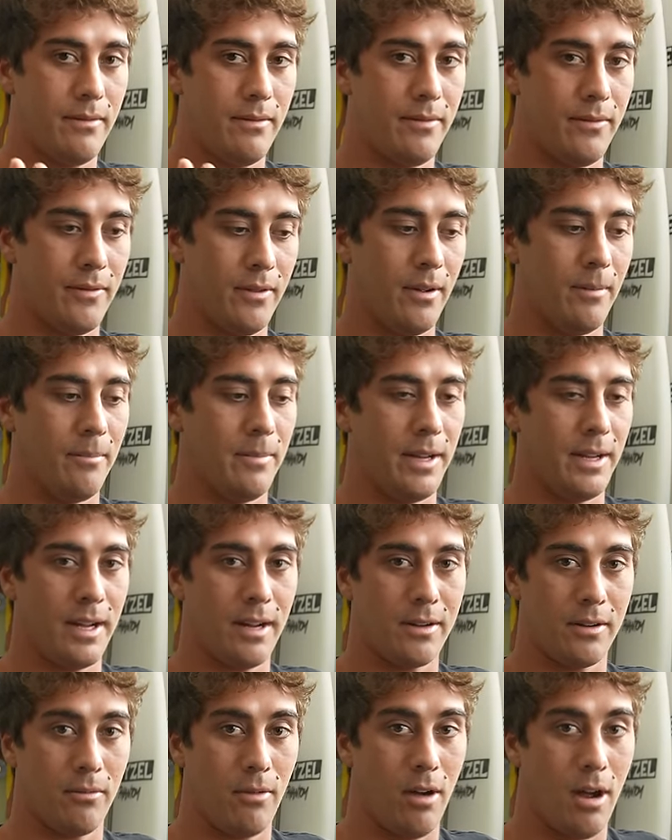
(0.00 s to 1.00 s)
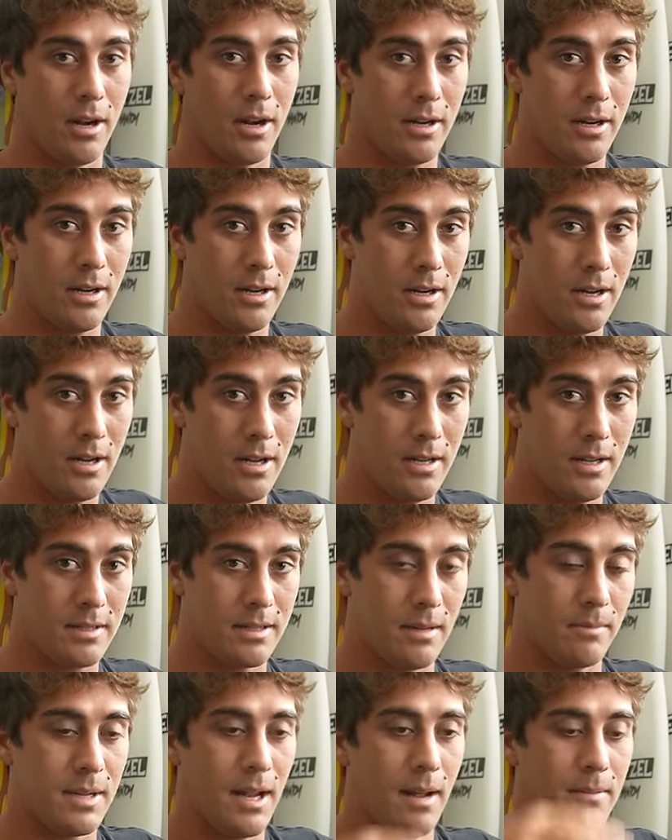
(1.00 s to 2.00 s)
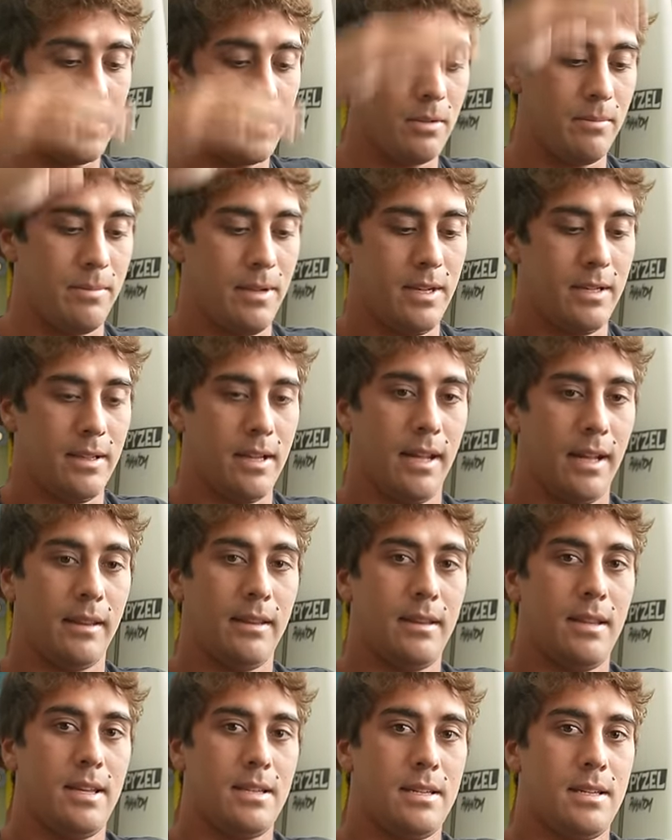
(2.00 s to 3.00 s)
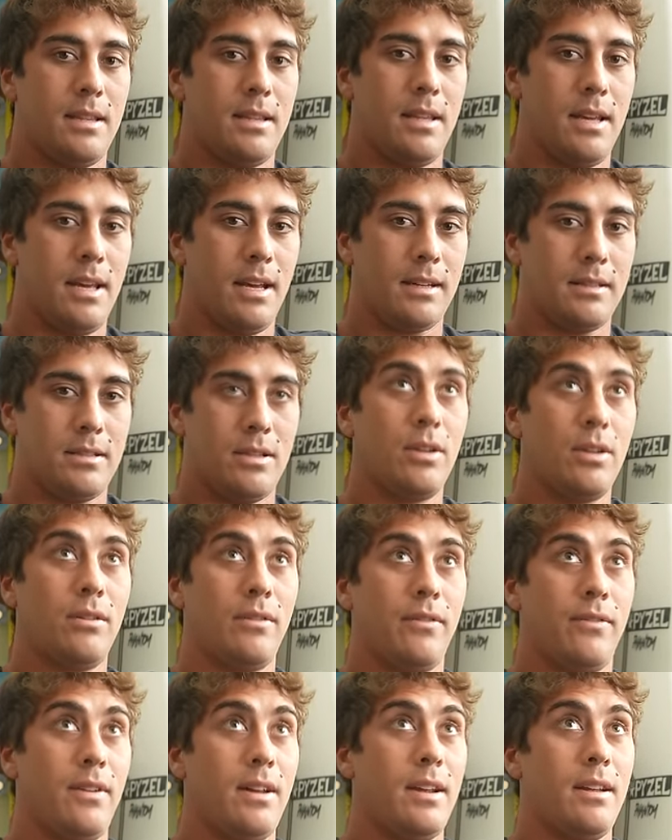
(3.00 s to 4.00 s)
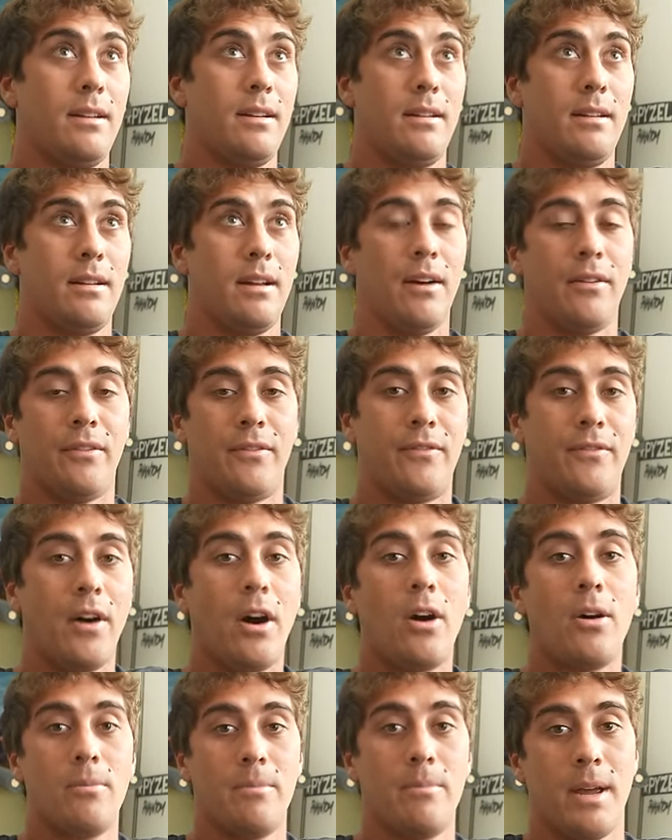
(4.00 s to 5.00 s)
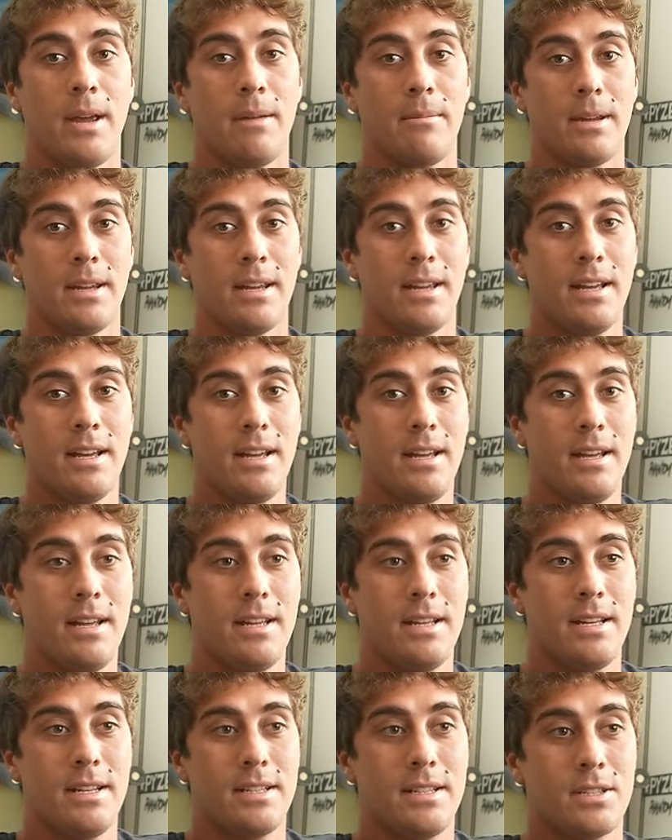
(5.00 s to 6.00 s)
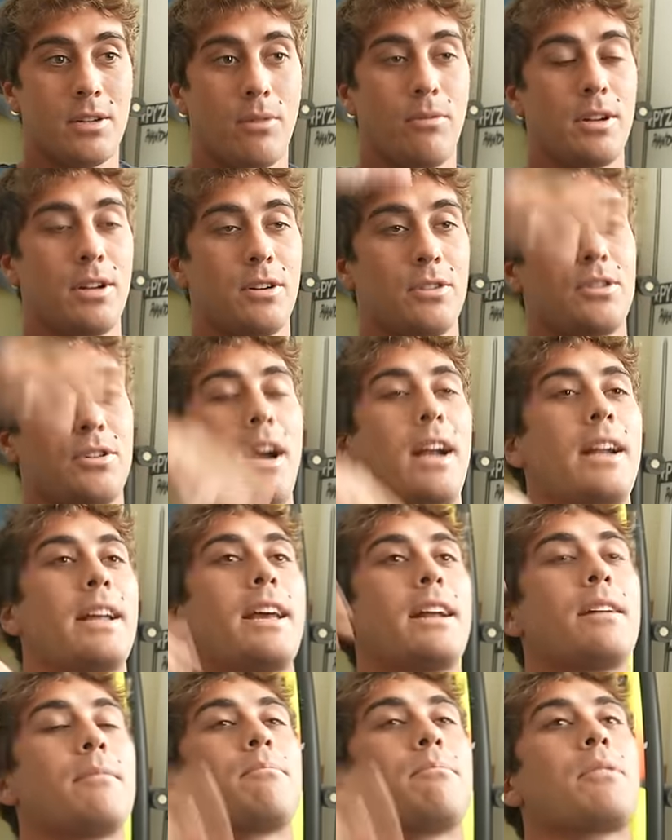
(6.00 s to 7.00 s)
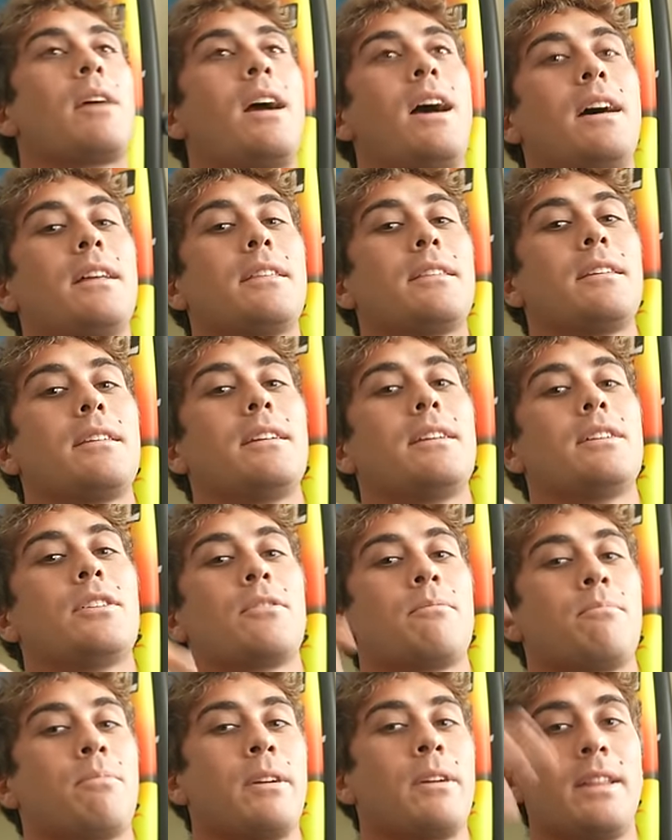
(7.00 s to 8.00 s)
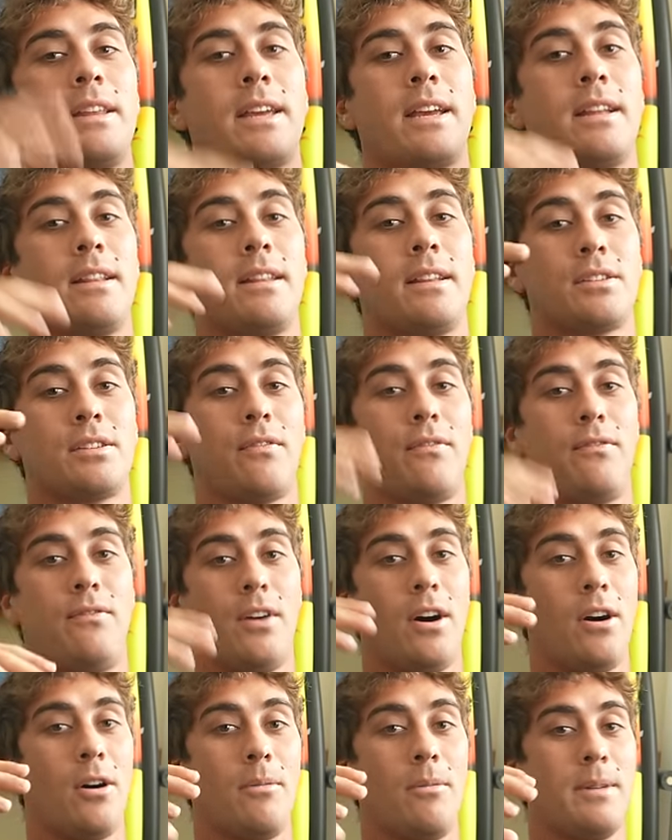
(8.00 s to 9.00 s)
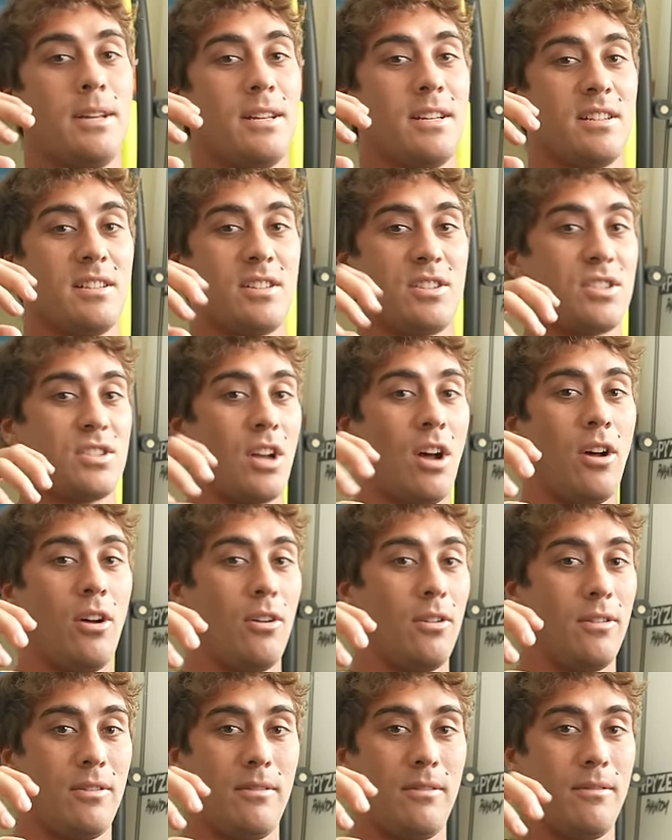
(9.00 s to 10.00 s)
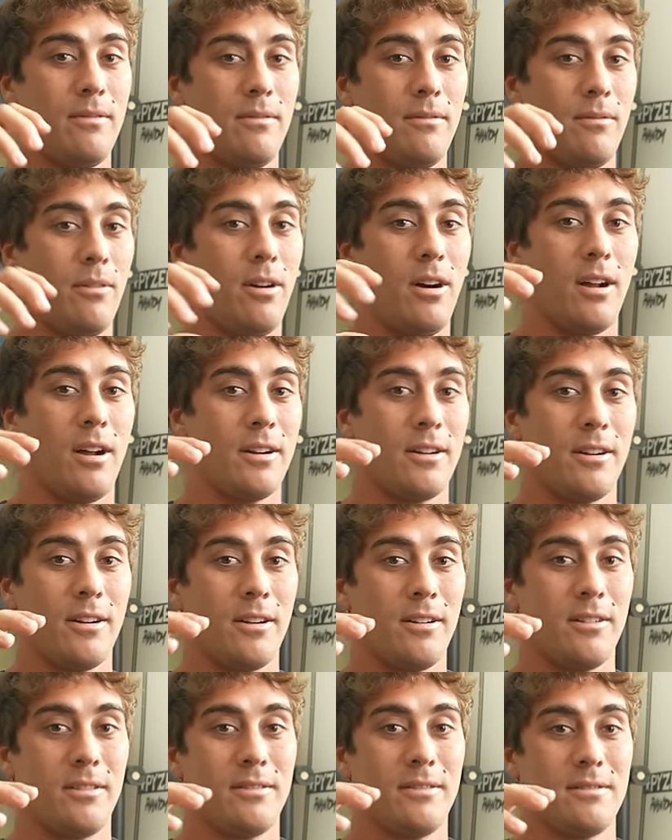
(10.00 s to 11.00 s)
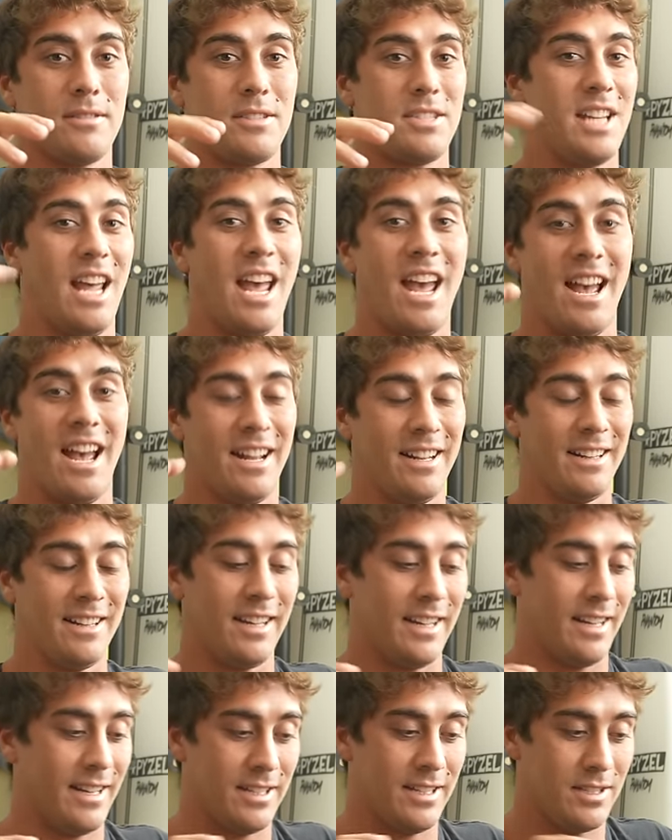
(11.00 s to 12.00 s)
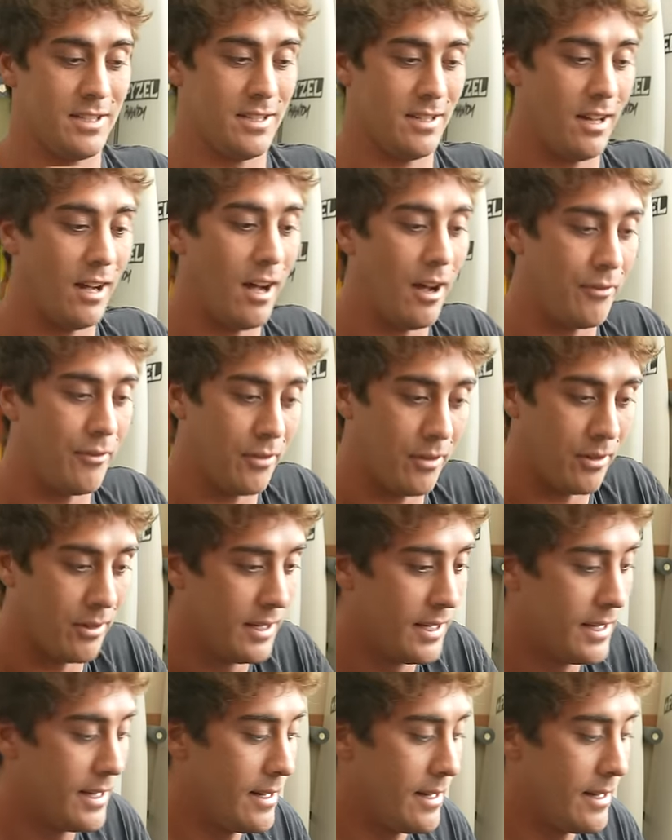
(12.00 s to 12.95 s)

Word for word: from being underwater, sometimes you'll be in like this thick, two feet of foam maybe. So when you're trying to get a breath, you're breathing in this foamy salt water, sand, like it's awful.